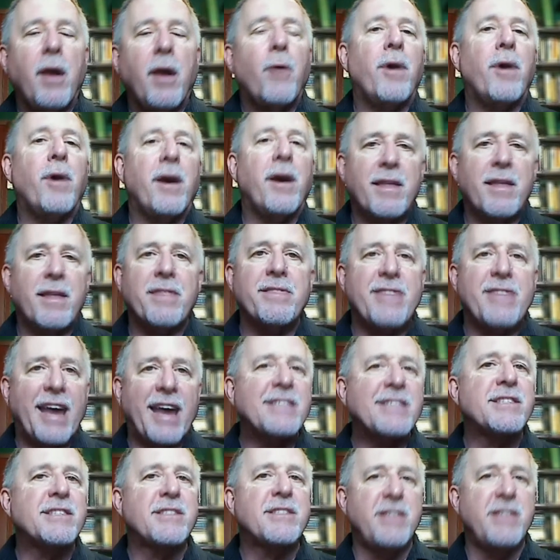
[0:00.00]
Well,
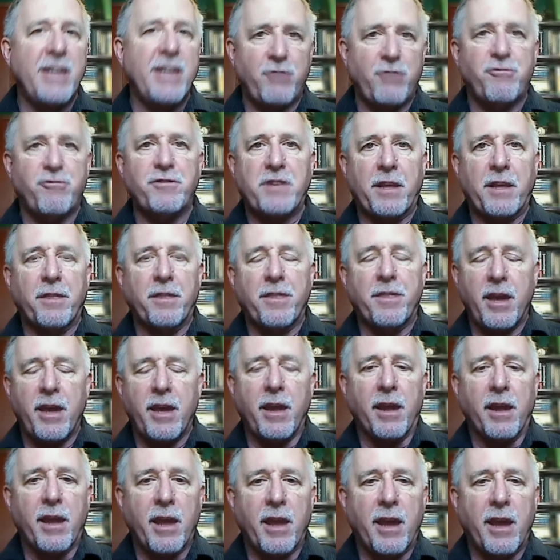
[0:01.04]
that's the interesting
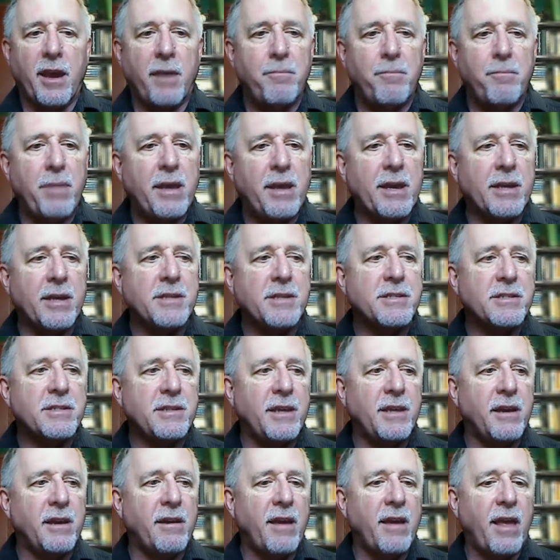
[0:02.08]
thing, because
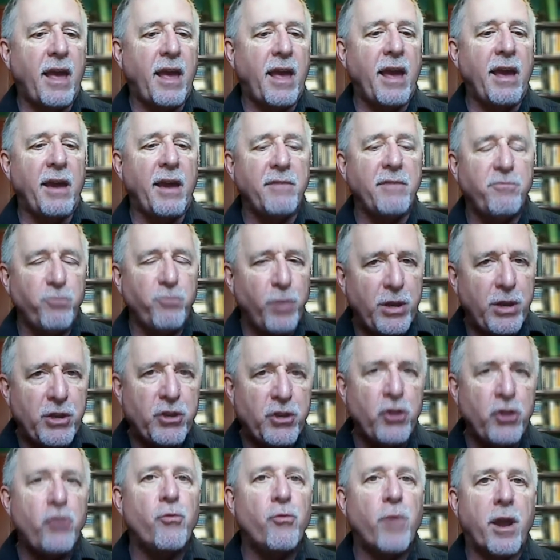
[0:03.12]
we
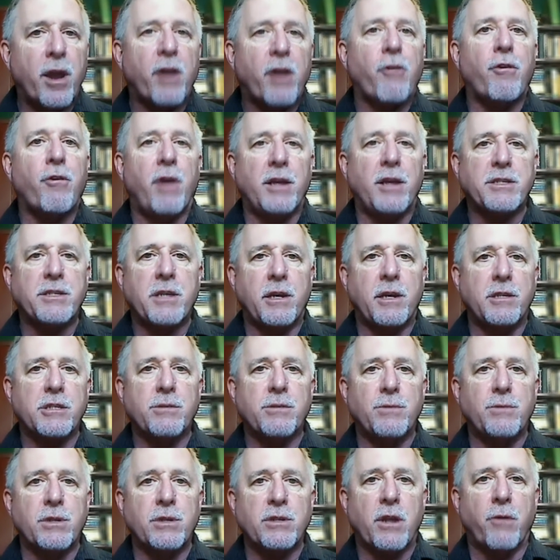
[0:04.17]
do run across
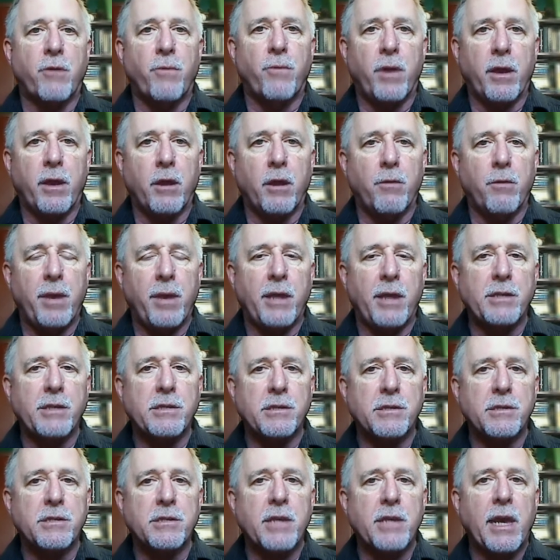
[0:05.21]
customers on a regular
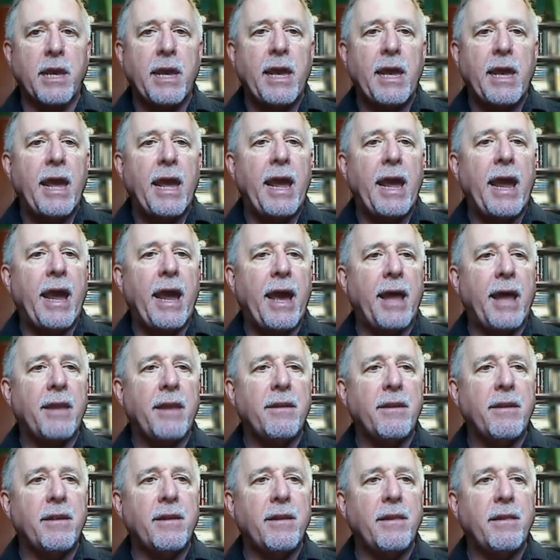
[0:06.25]
basis,
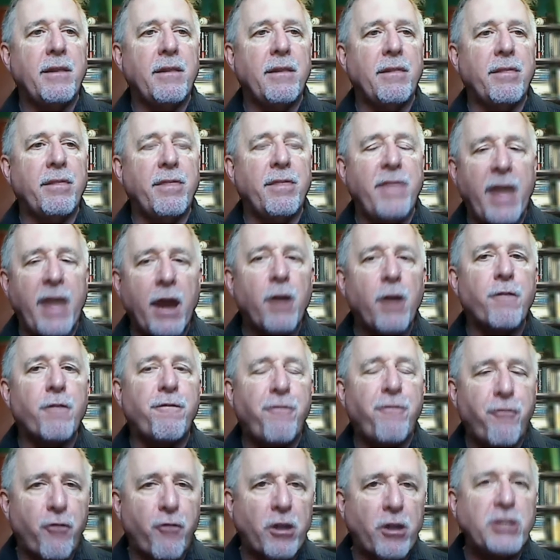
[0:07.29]
and they are
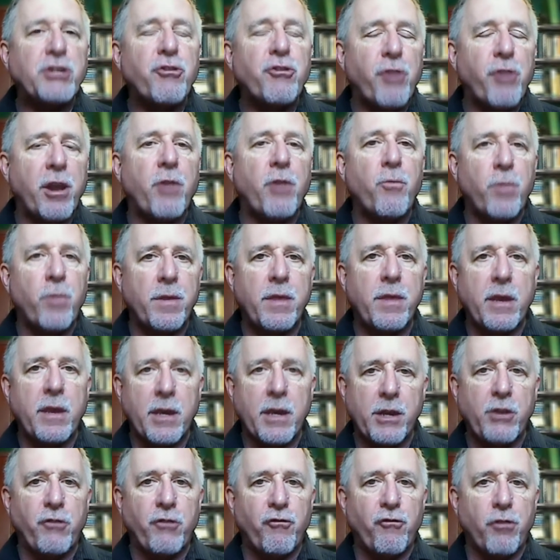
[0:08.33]
frustrated with the
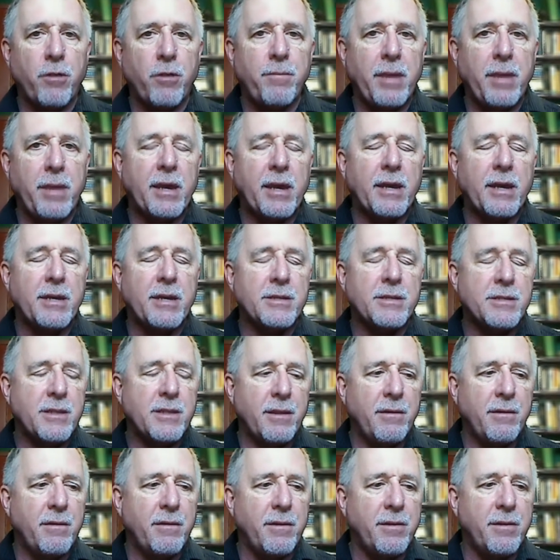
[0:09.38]
industry because
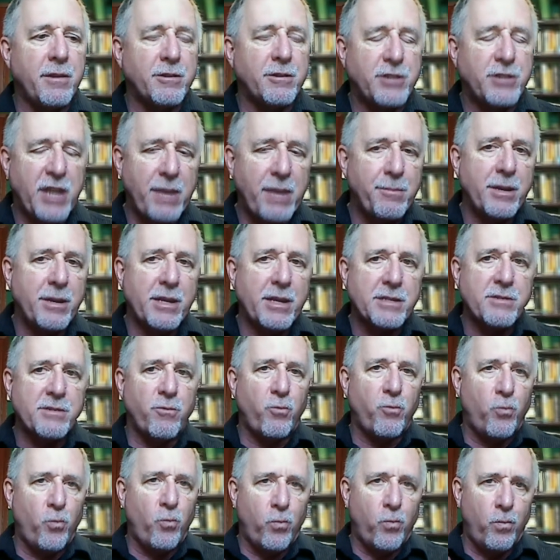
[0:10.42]
their statement is,
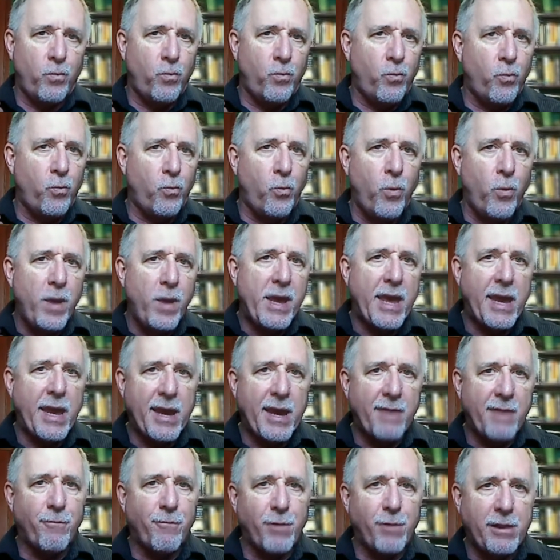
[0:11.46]
we
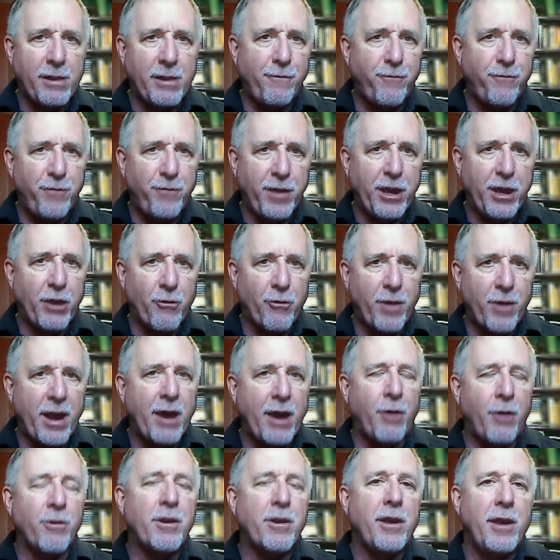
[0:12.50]
can't really figure
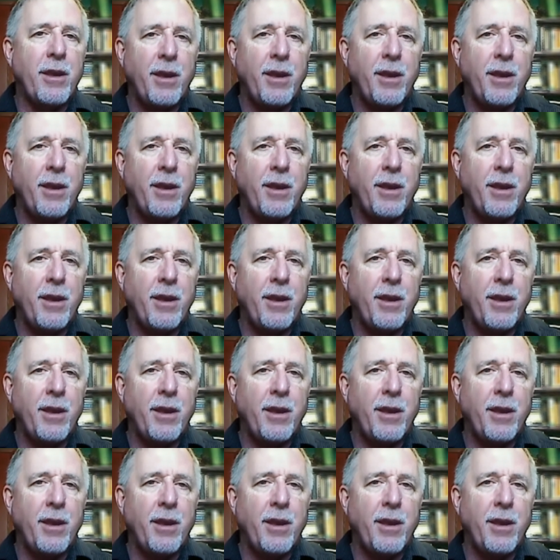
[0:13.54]
out